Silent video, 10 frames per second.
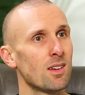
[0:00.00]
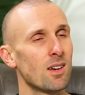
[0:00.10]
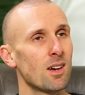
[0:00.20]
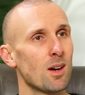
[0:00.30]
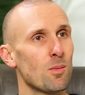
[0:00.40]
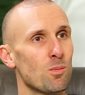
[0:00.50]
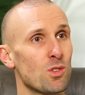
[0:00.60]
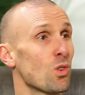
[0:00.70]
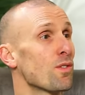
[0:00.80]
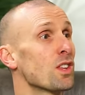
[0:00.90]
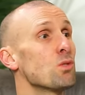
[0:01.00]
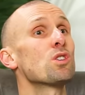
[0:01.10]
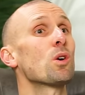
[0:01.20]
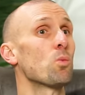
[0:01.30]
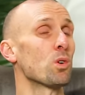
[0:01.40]
The sort of thing that you
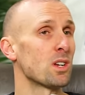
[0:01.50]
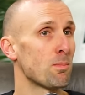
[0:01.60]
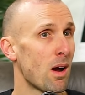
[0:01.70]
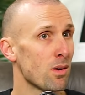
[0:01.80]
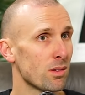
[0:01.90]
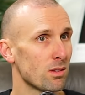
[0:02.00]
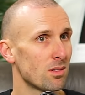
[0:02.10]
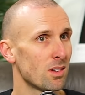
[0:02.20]
don't want in a marathon.